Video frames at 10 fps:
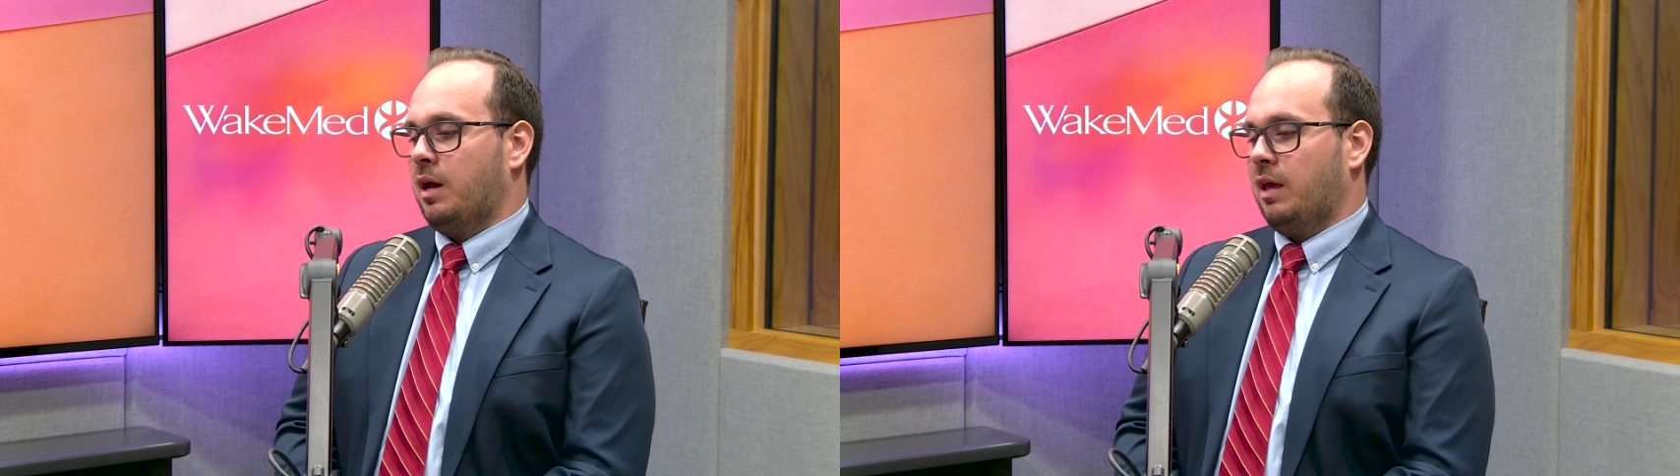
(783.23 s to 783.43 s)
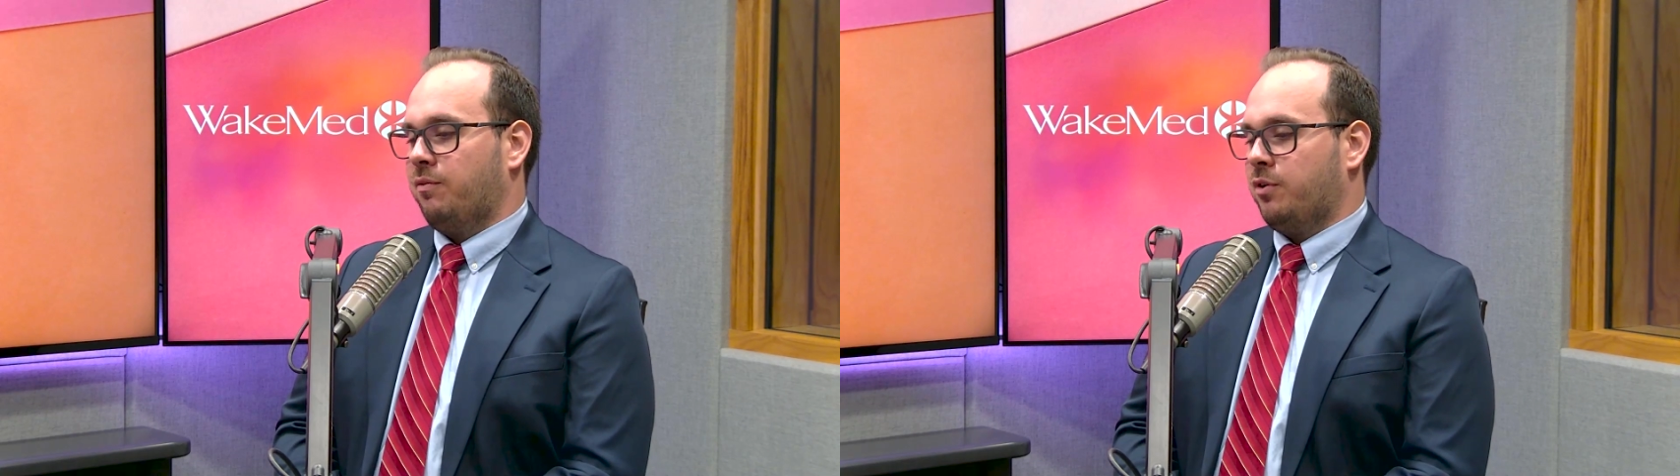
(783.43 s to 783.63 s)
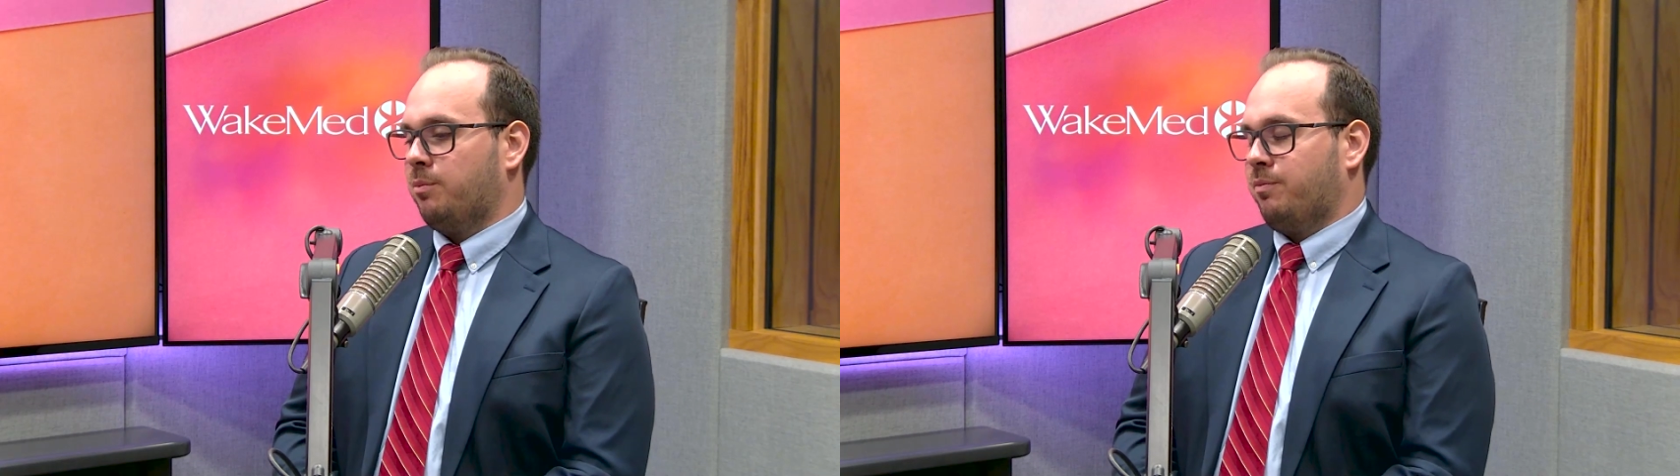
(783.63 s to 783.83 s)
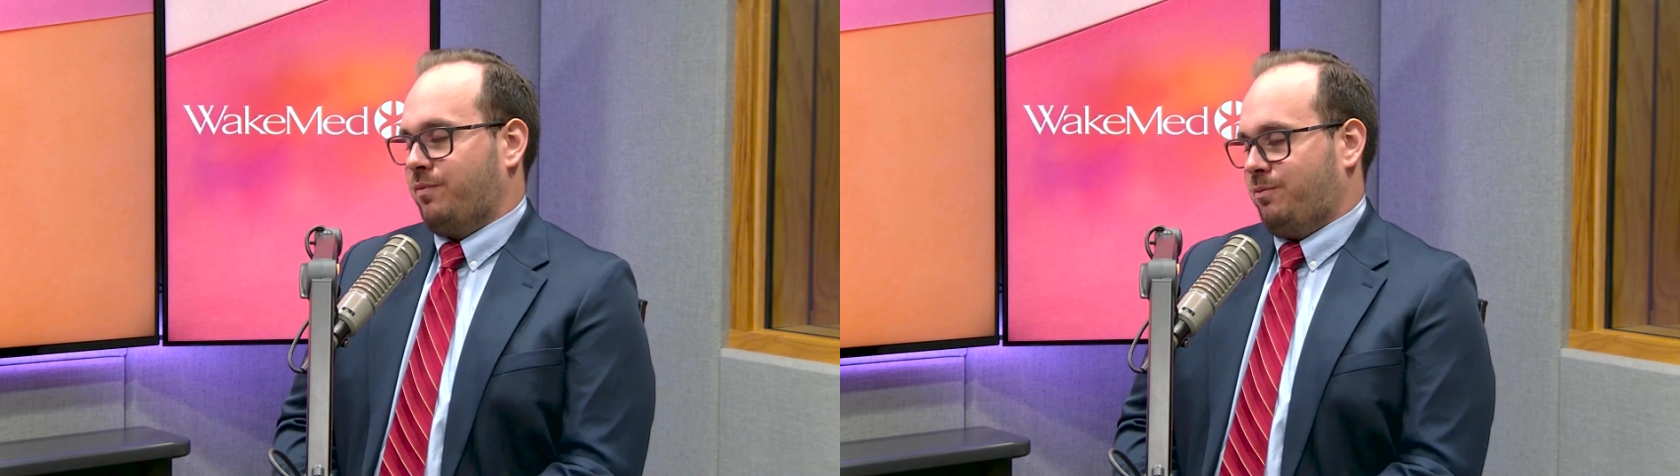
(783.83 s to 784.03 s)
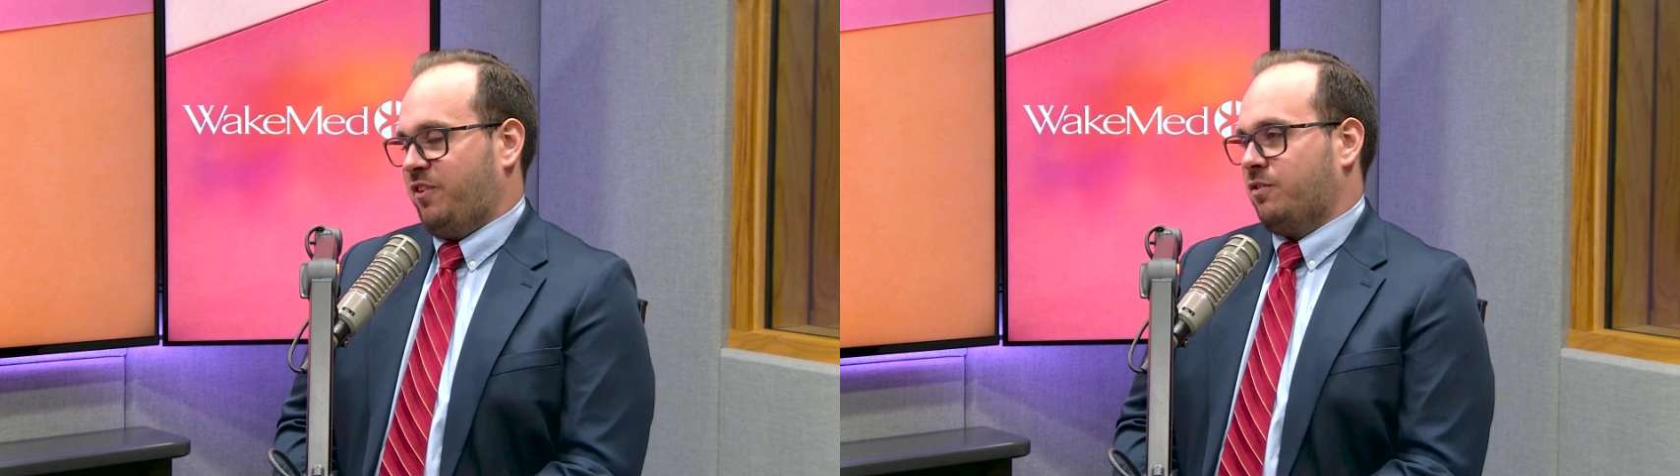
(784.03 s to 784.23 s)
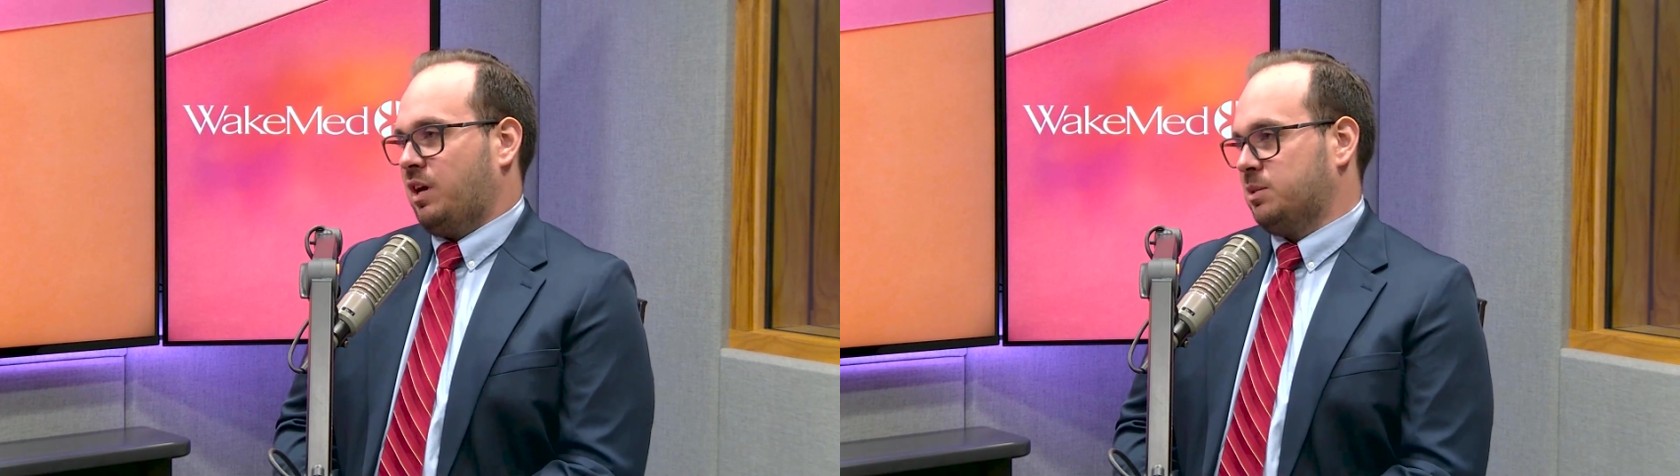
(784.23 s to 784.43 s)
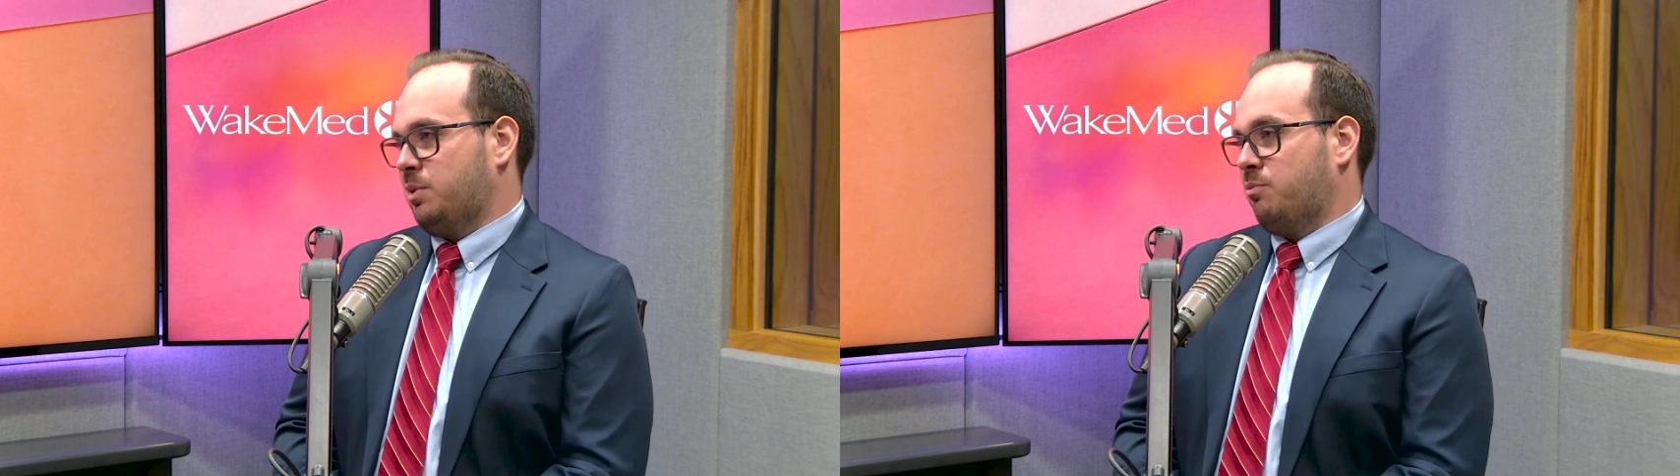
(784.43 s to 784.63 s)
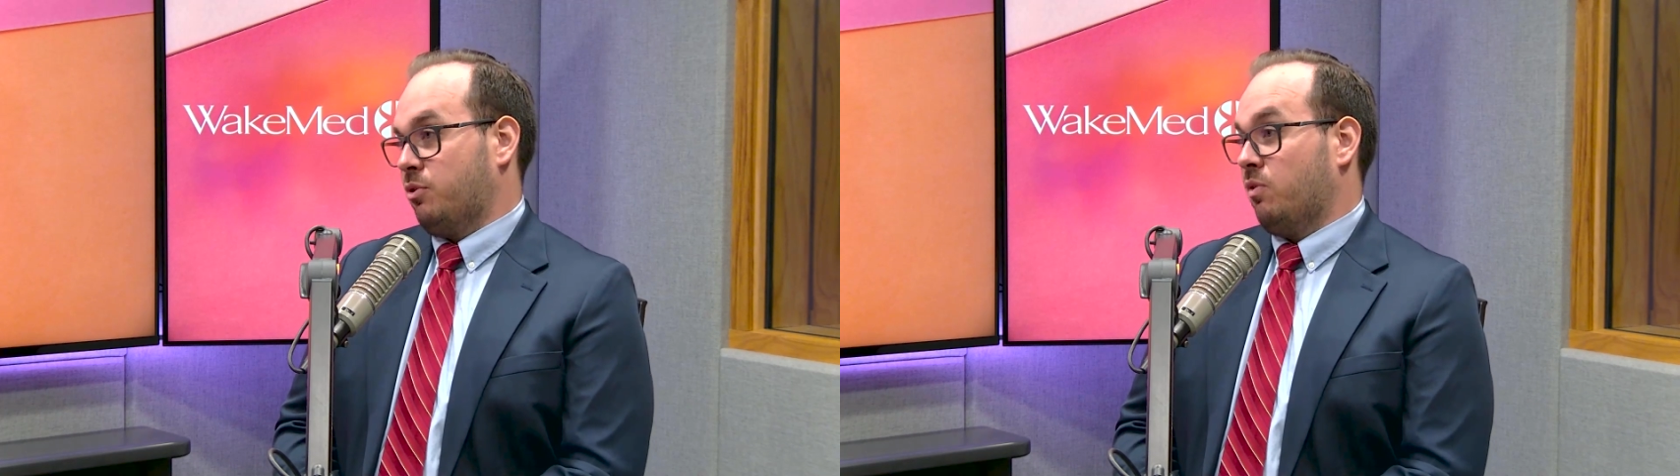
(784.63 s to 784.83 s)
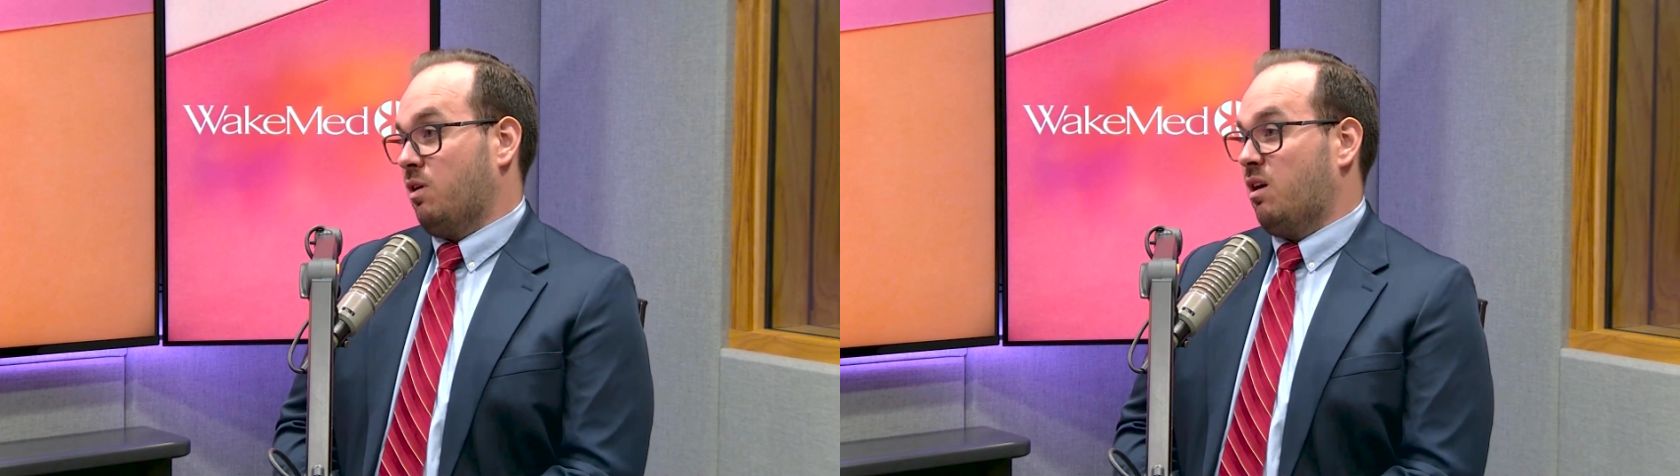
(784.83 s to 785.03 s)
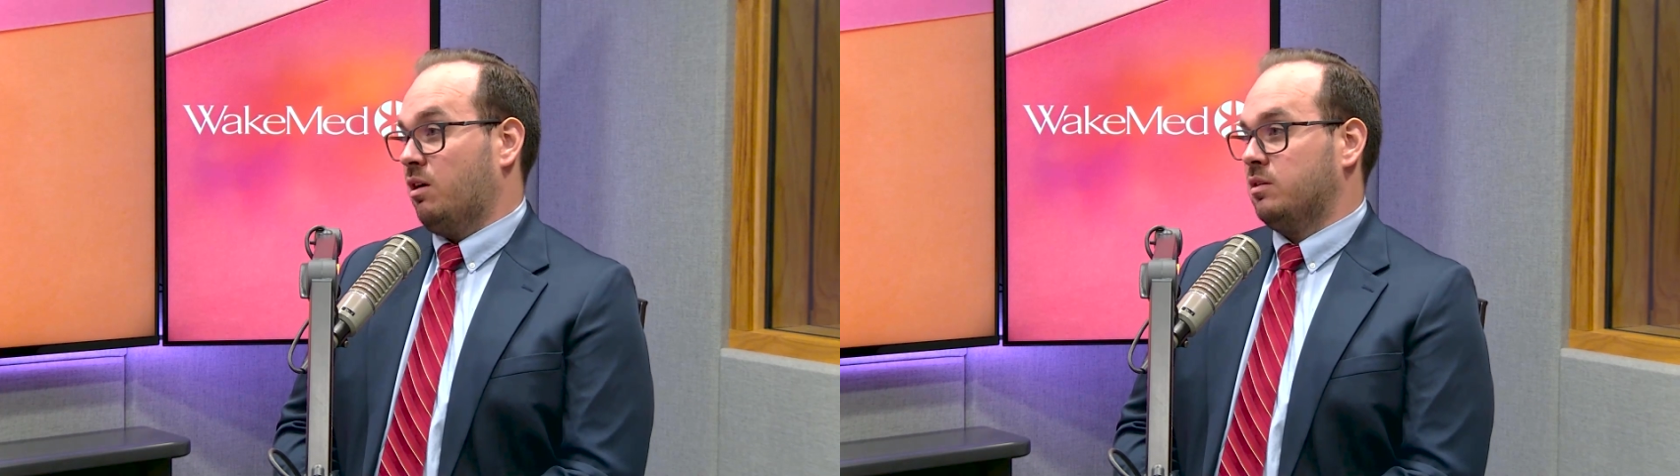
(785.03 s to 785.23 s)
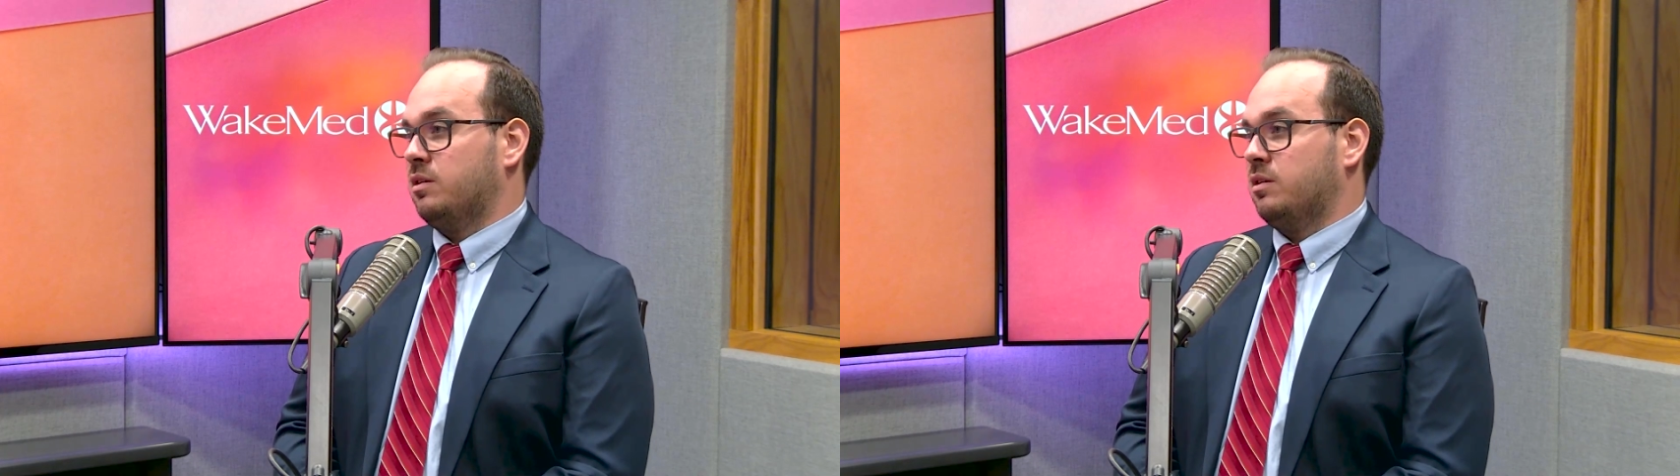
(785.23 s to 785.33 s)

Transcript: If your fever has been prolonged,